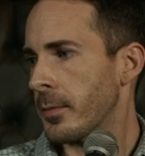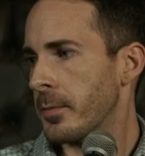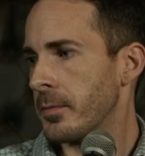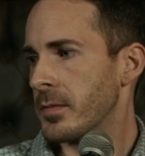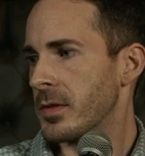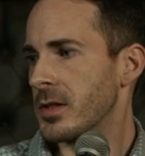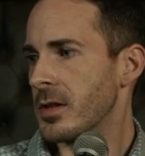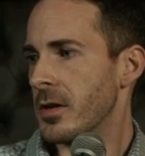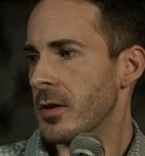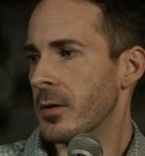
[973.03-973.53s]

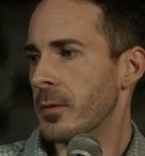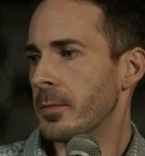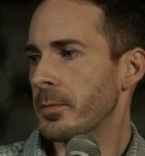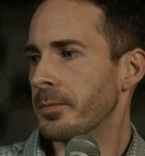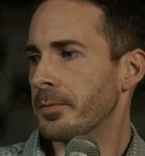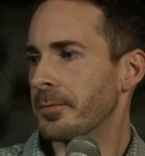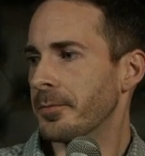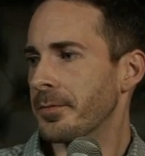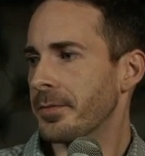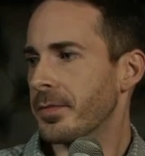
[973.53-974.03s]
So
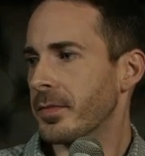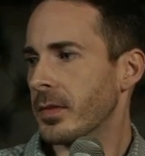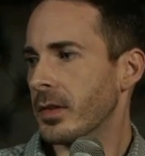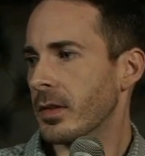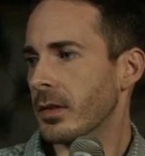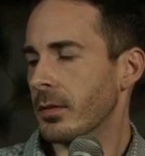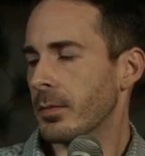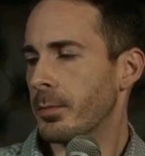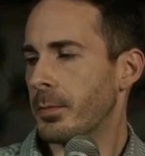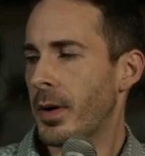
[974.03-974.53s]

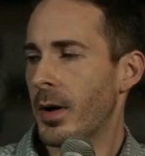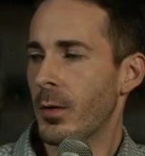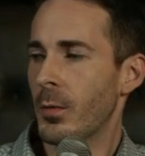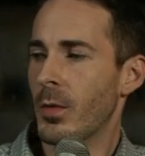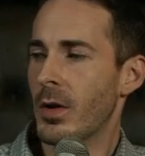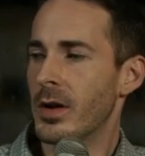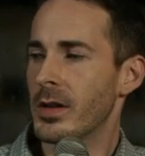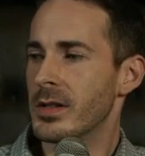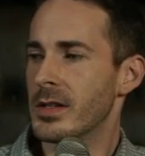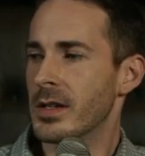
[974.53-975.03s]
part
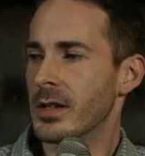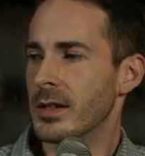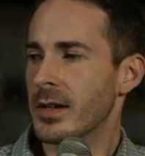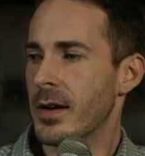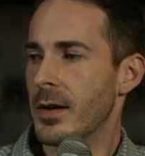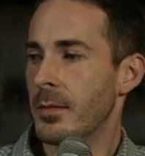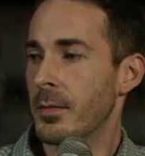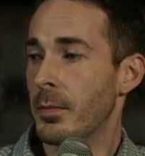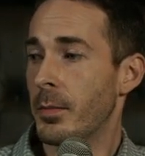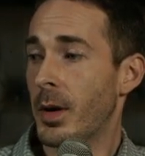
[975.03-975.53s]
1 is
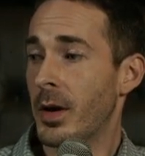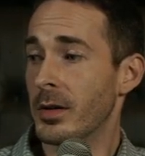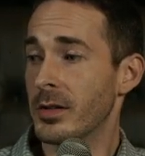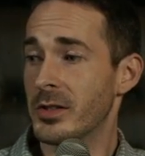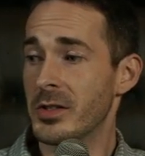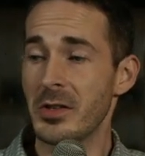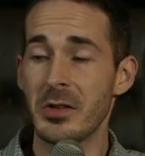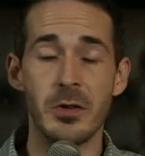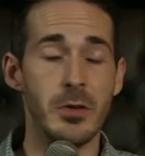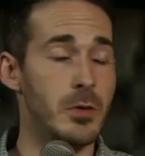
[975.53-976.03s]
income. Part
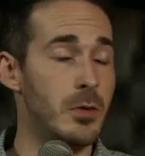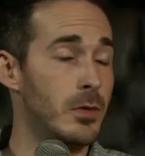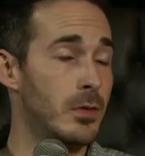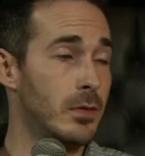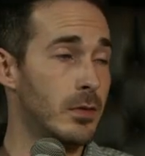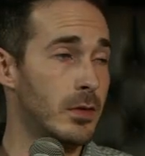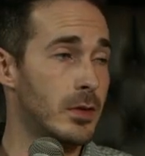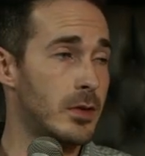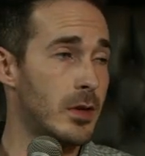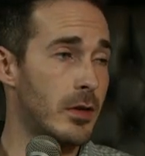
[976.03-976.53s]
2
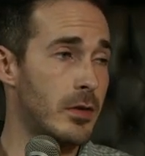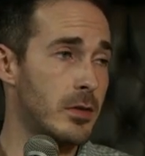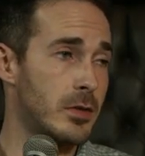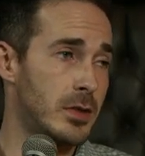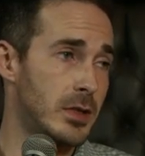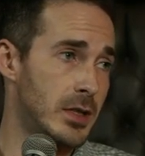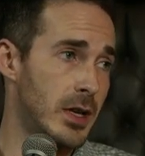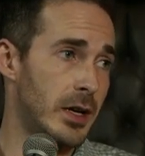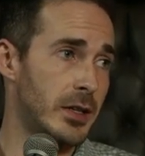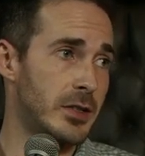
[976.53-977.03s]
is all those
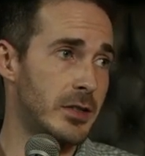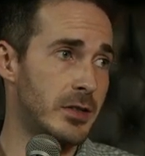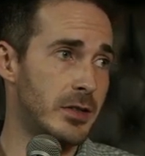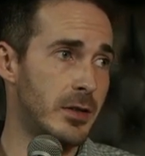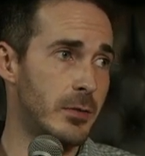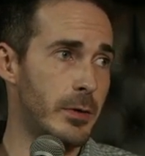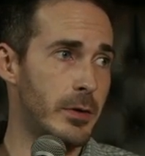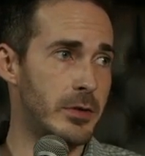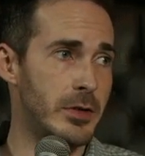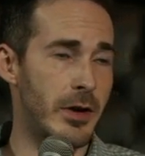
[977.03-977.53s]
deductions
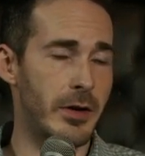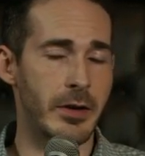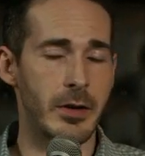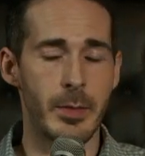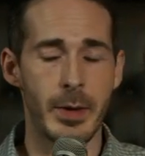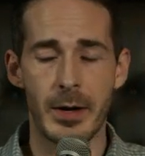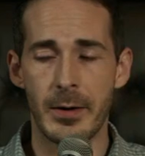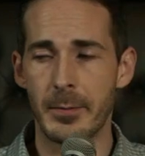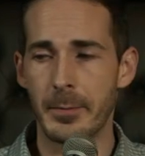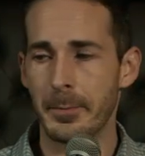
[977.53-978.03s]
that we were talking
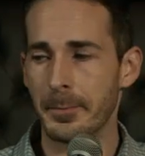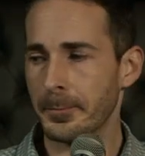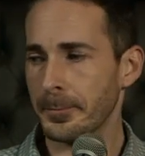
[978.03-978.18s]
about.